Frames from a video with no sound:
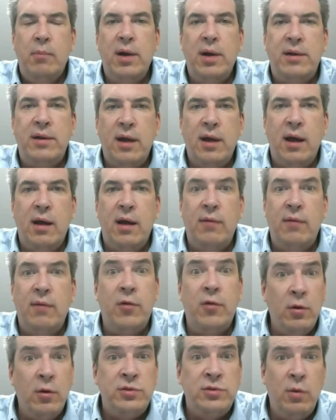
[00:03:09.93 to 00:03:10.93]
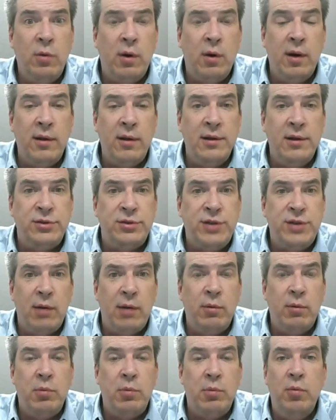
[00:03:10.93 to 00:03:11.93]
But for those who are in this
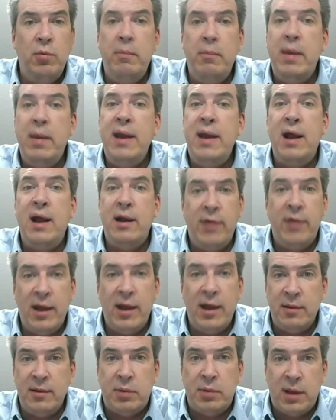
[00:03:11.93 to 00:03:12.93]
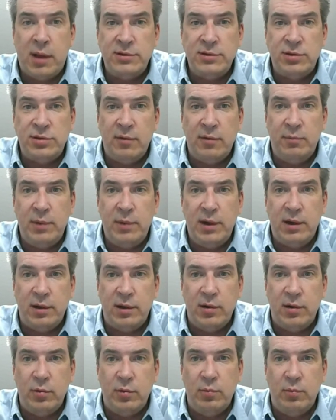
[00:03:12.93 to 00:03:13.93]
chat room who may not have had the pleasure of
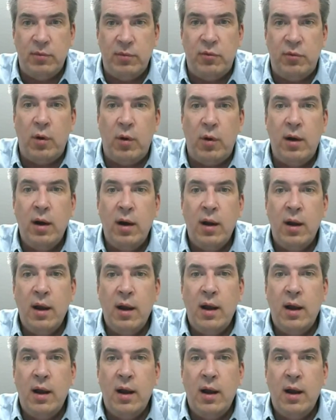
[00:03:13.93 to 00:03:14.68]
meeting you before,